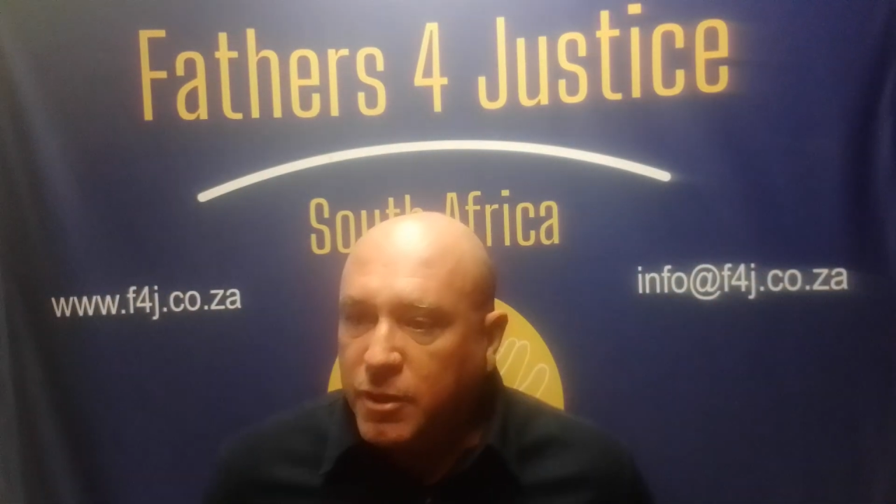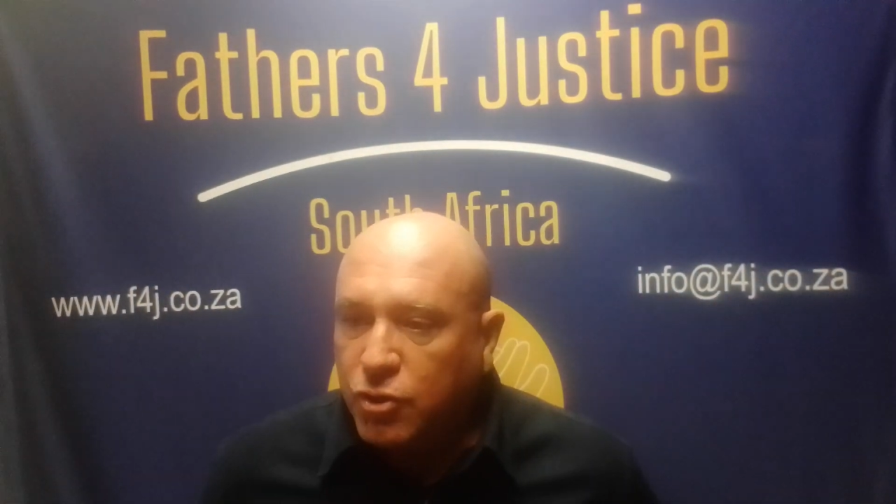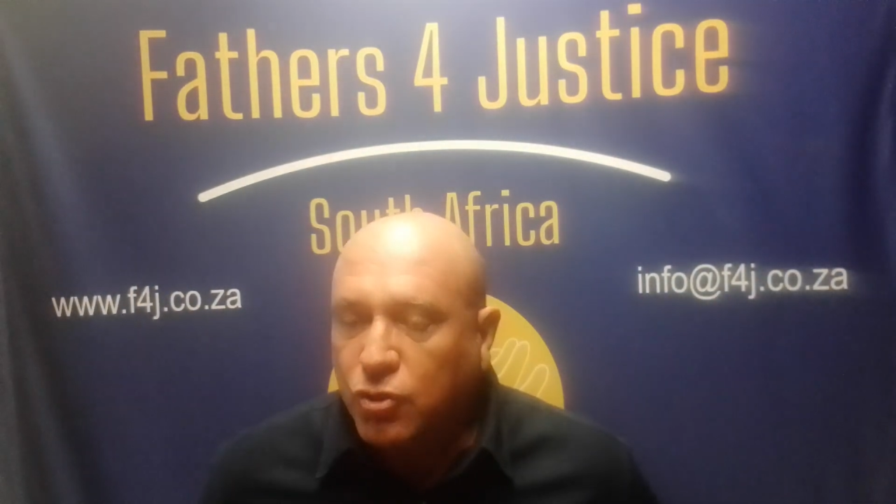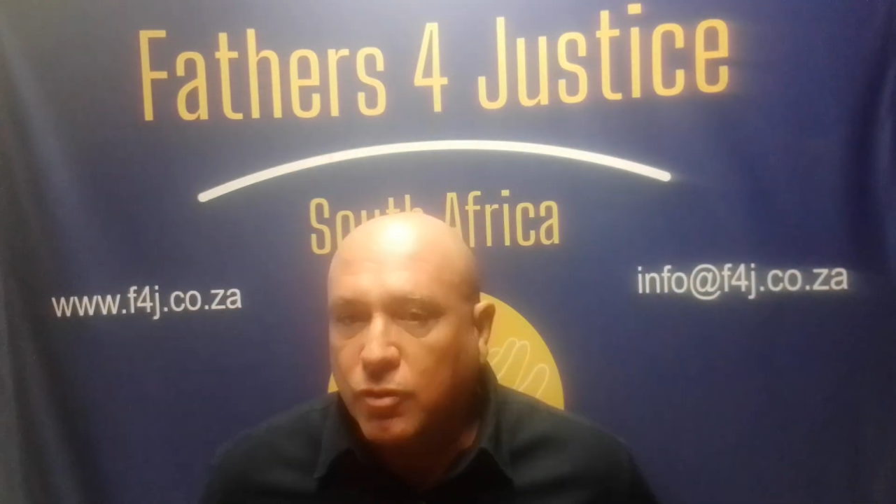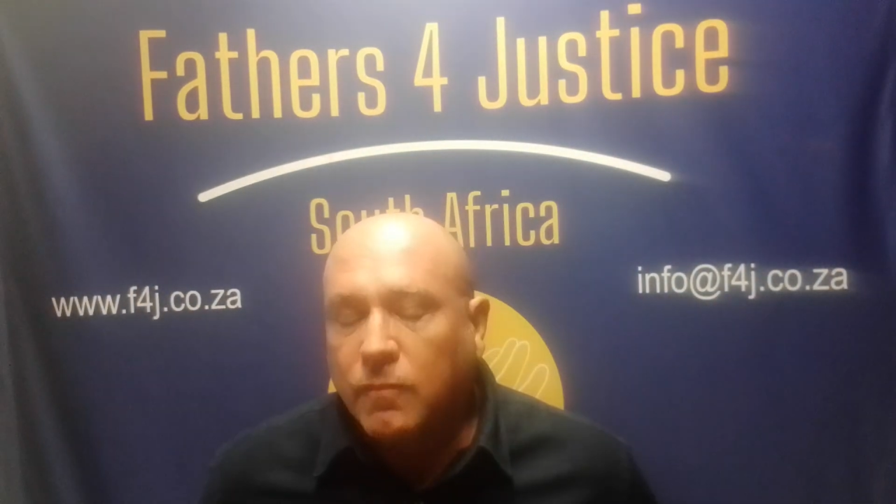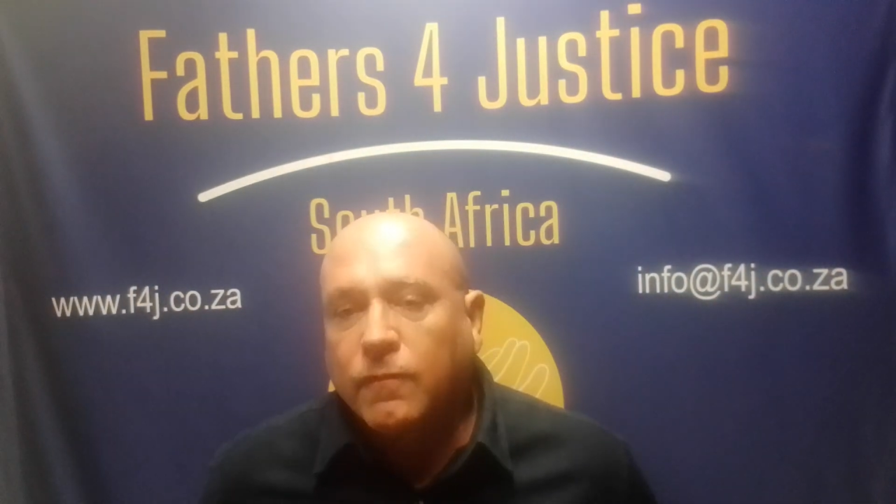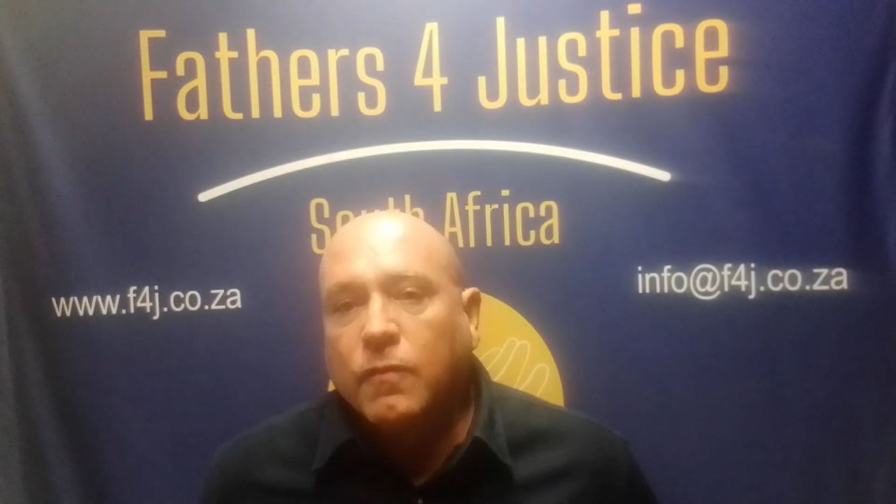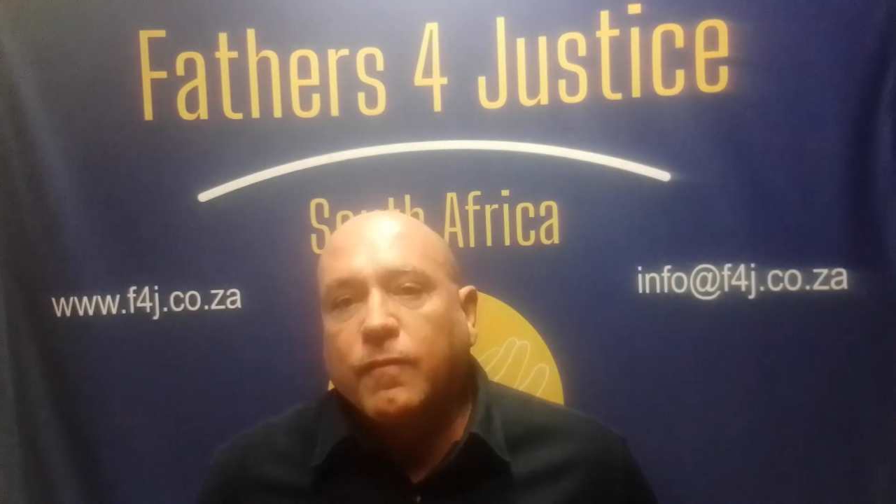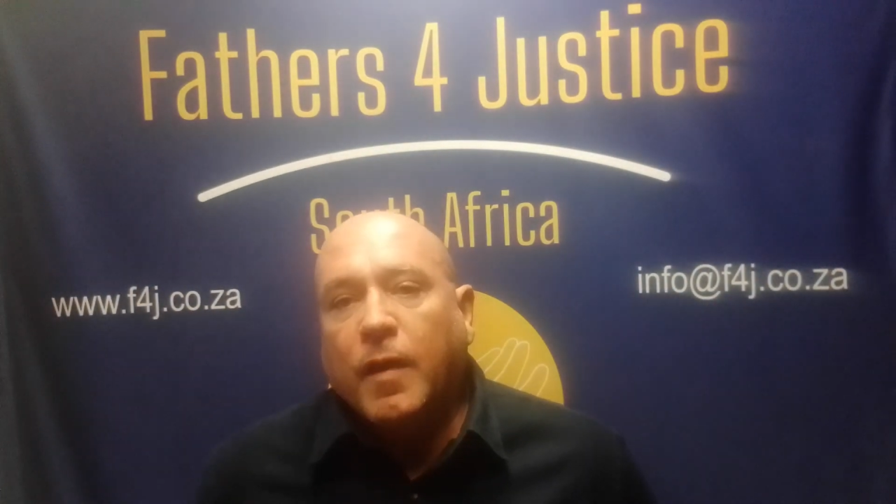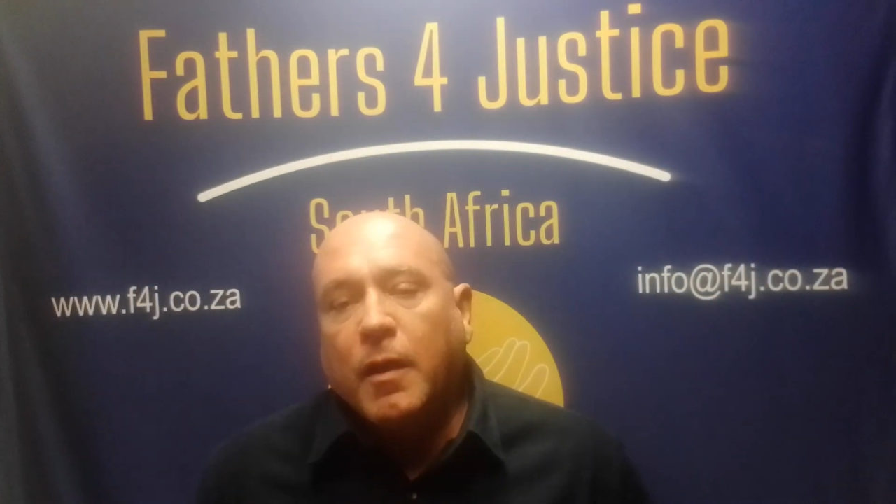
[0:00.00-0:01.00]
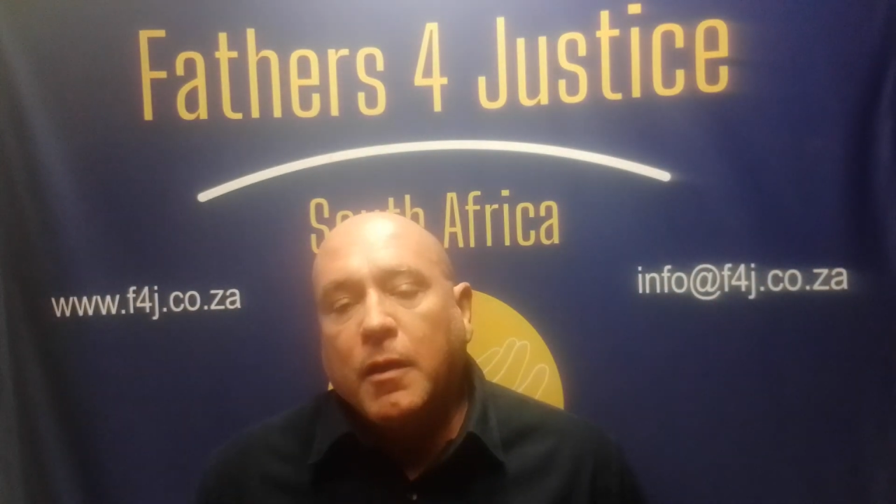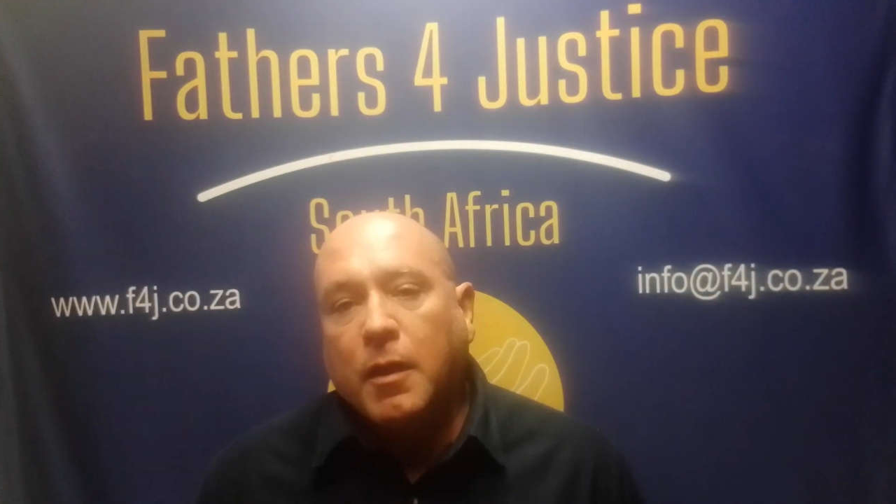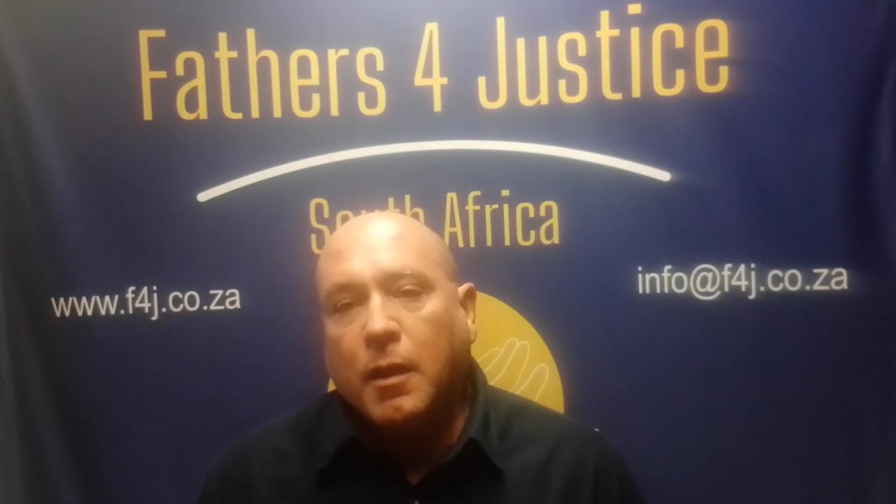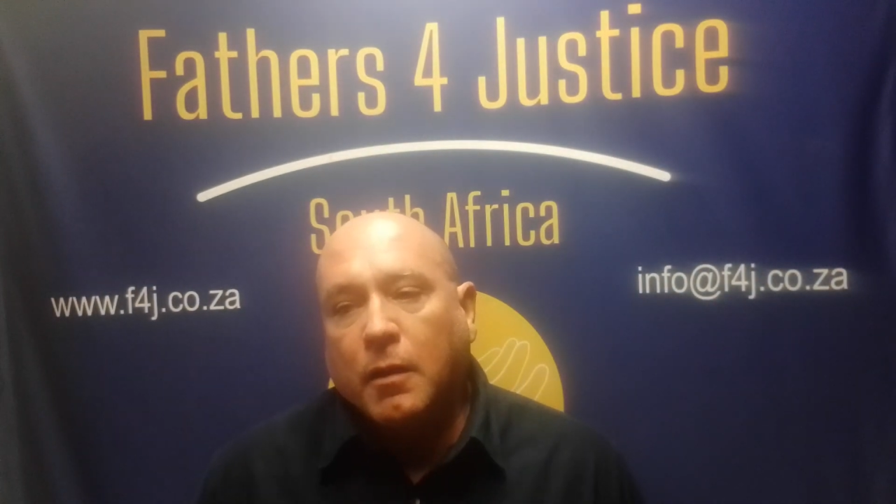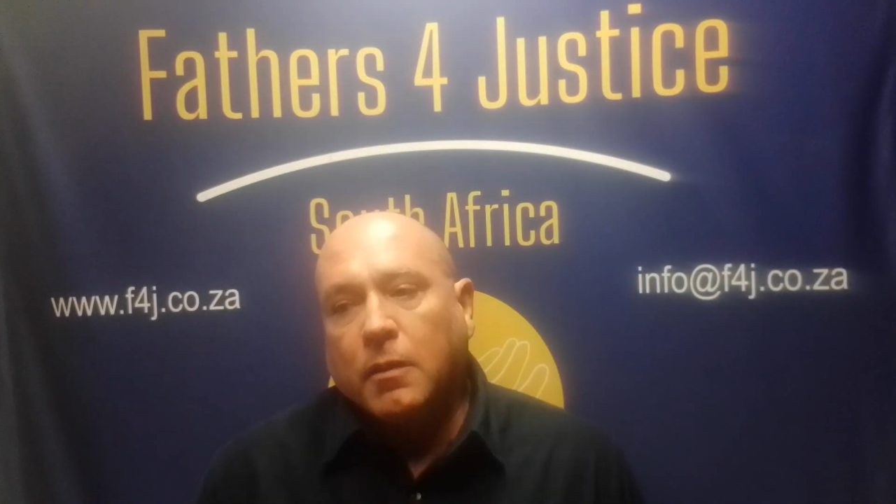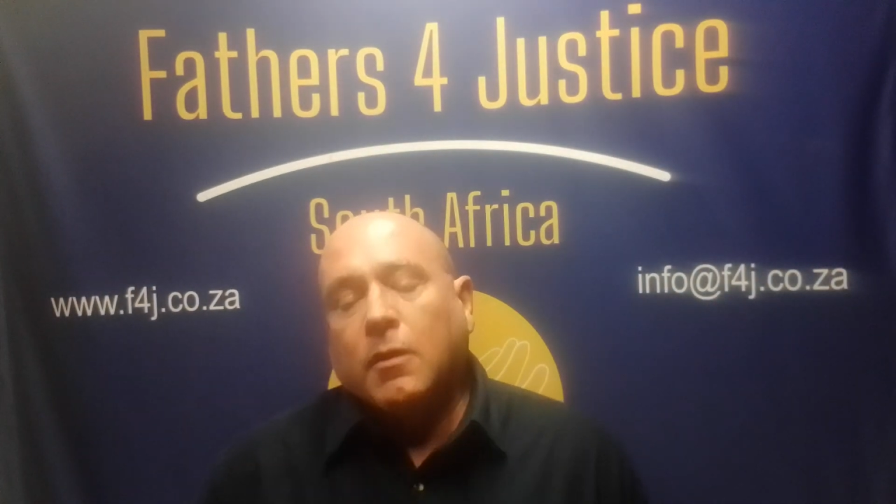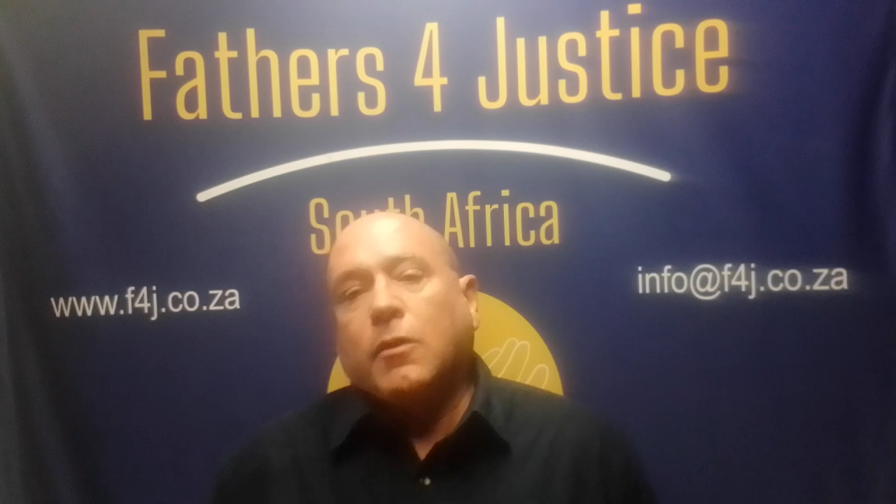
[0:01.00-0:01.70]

issued for failure